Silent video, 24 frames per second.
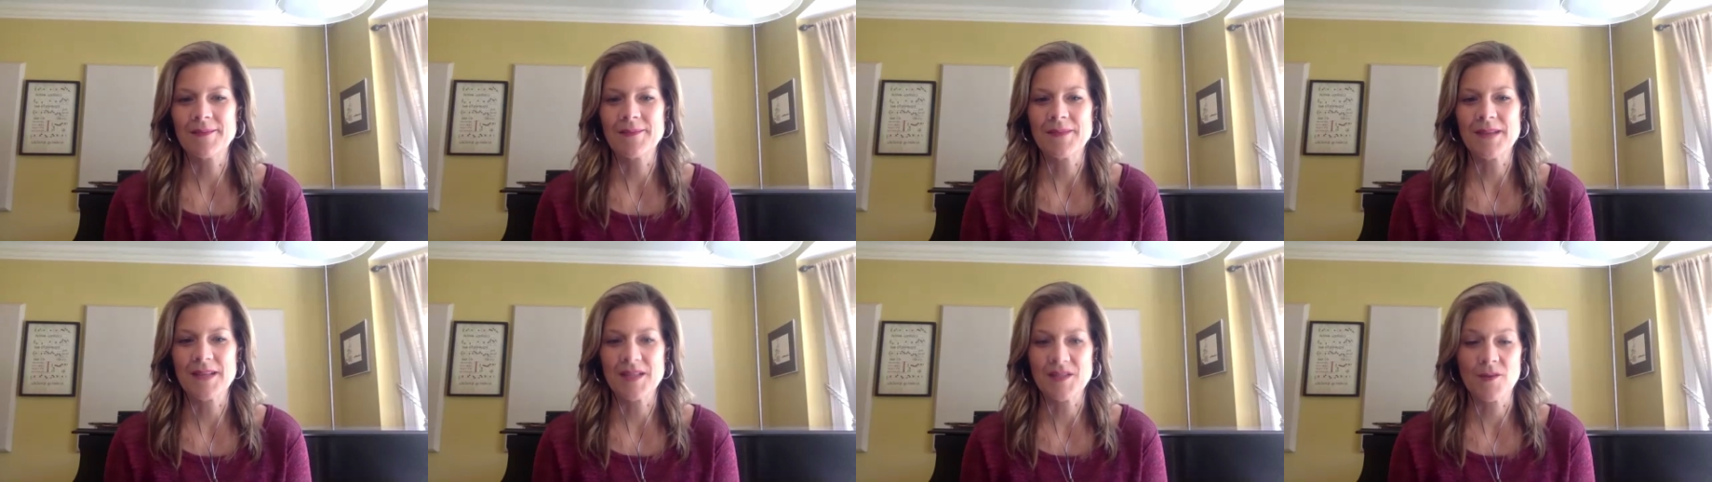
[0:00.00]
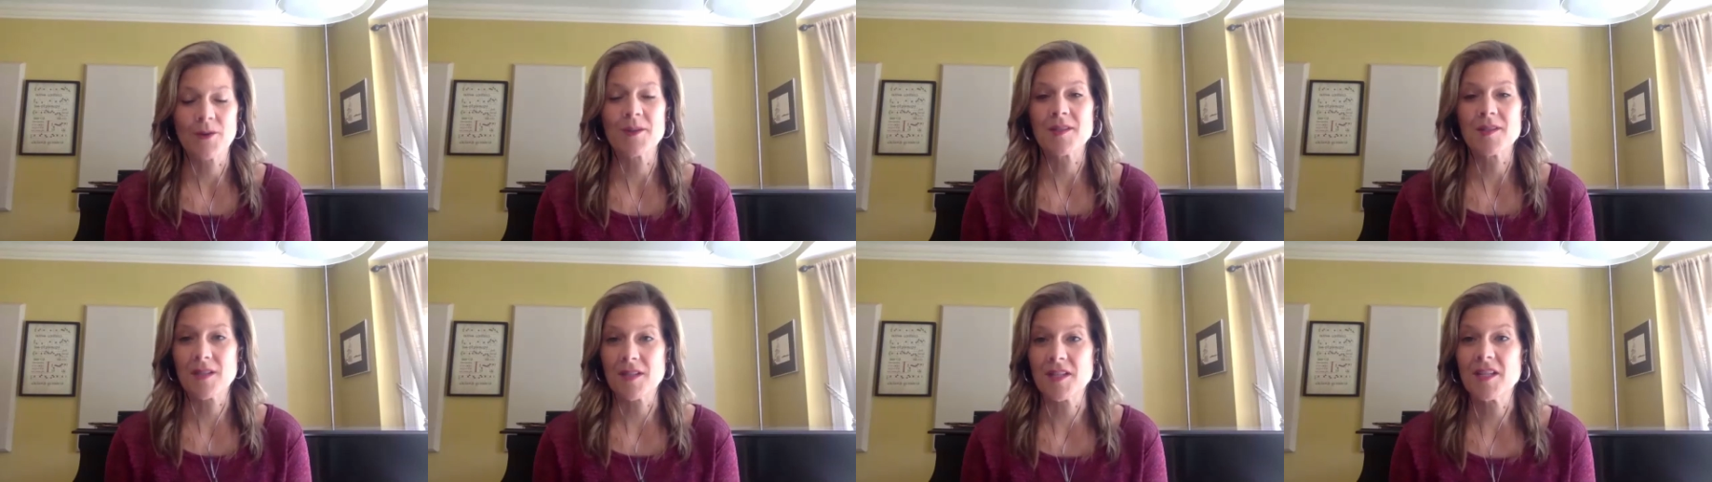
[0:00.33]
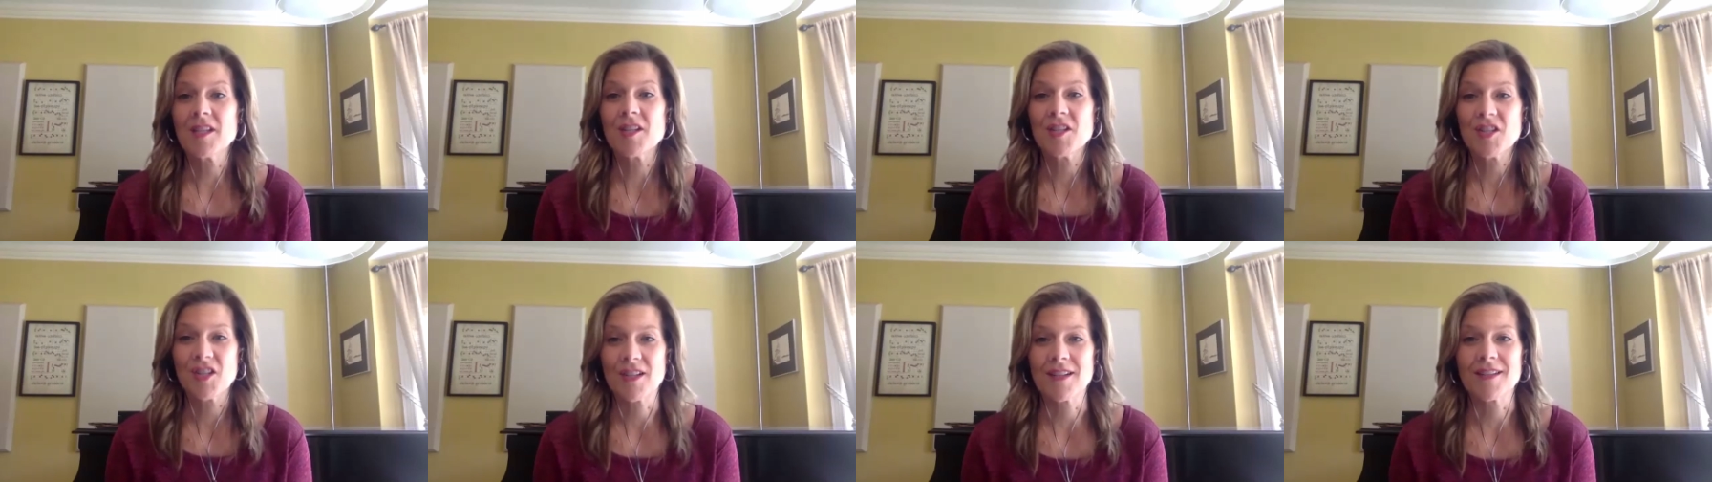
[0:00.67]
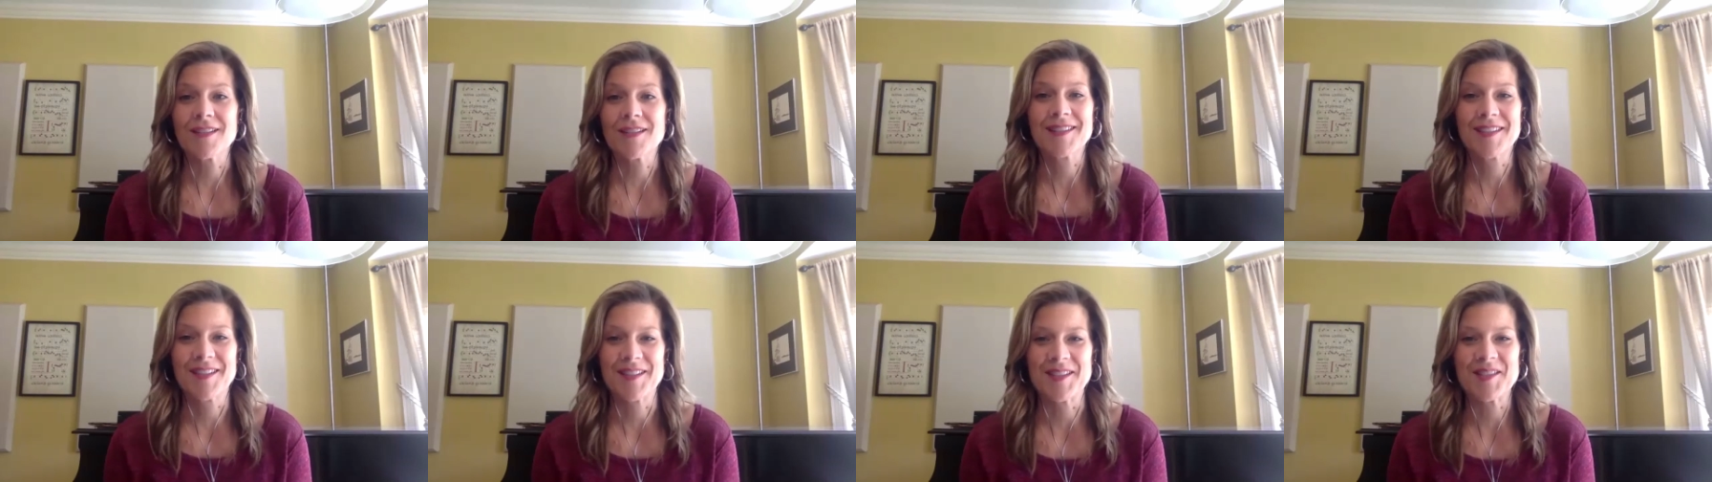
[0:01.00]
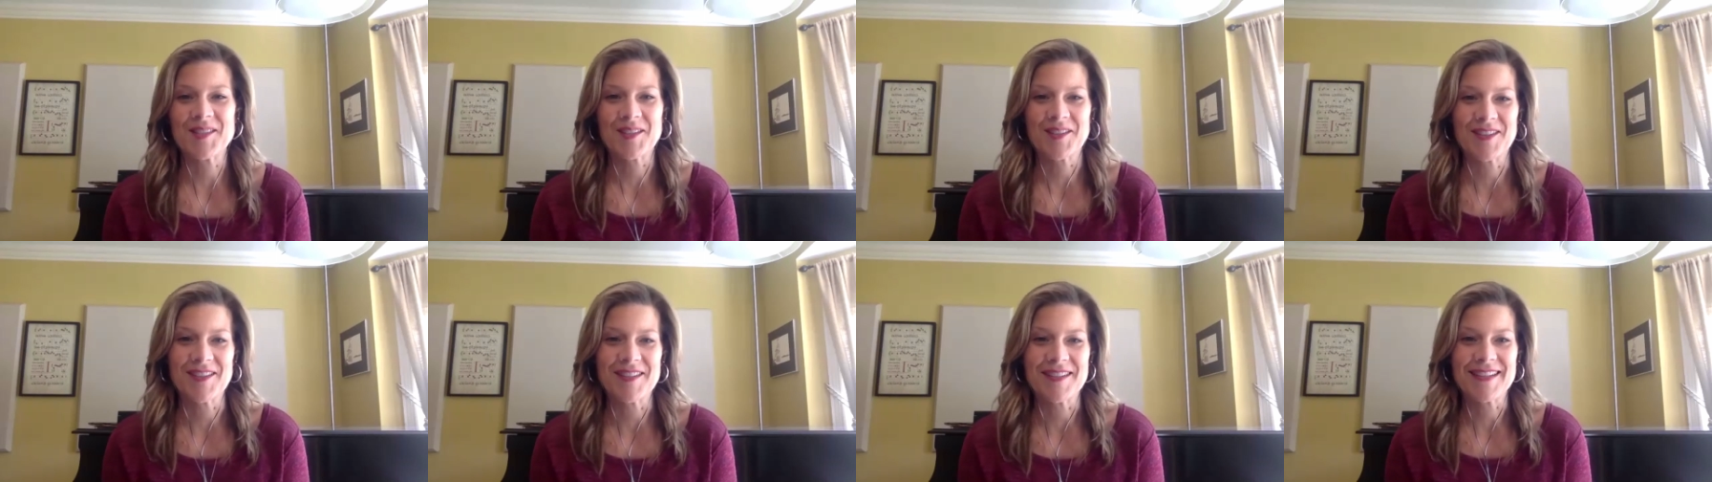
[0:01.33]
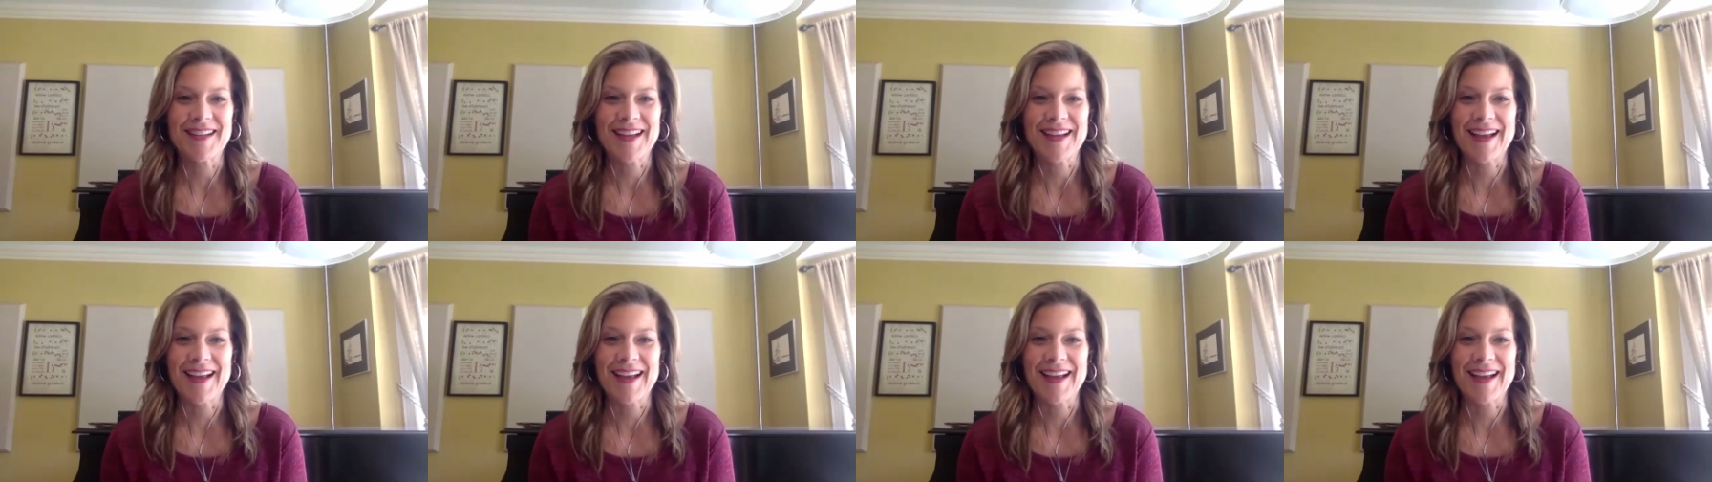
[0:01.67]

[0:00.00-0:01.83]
as far as the teaching is concerned,